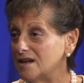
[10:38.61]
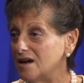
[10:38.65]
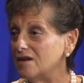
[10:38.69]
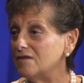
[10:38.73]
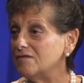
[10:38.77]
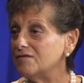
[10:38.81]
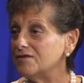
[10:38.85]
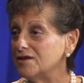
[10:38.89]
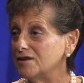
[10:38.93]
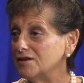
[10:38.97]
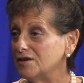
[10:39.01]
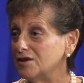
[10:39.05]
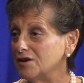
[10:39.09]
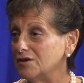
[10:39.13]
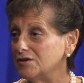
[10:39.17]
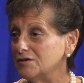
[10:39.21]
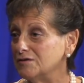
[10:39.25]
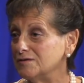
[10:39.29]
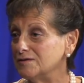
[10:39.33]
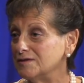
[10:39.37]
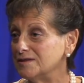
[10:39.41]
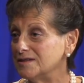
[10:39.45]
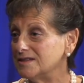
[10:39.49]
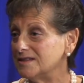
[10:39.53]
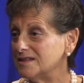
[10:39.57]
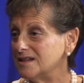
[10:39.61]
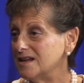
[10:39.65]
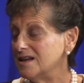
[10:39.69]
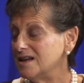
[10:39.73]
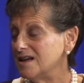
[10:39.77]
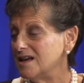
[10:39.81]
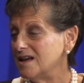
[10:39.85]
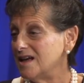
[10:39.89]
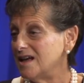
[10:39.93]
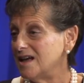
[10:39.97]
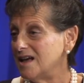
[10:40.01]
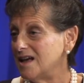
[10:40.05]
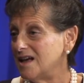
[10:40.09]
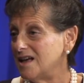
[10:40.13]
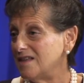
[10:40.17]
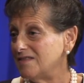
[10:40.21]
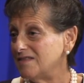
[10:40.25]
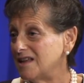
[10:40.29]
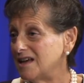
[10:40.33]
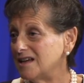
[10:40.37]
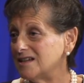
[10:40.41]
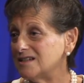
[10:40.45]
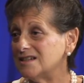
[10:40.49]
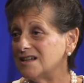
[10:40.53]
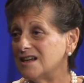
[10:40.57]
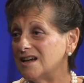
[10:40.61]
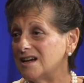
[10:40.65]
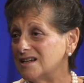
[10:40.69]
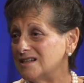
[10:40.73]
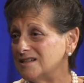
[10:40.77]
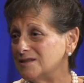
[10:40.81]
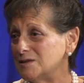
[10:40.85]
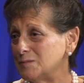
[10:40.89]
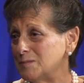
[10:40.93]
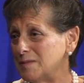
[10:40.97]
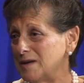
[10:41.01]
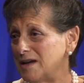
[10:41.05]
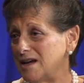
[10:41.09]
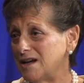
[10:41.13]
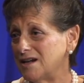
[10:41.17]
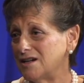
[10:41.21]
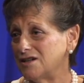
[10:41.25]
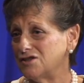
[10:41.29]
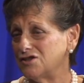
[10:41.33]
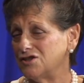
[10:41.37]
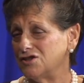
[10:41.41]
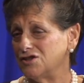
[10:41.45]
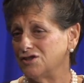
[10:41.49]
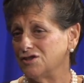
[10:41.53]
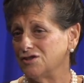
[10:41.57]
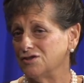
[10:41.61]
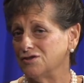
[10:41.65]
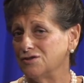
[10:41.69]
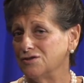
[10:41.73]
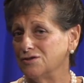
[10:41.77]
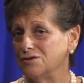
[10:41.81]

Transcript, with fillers: of the loans. And that ties back to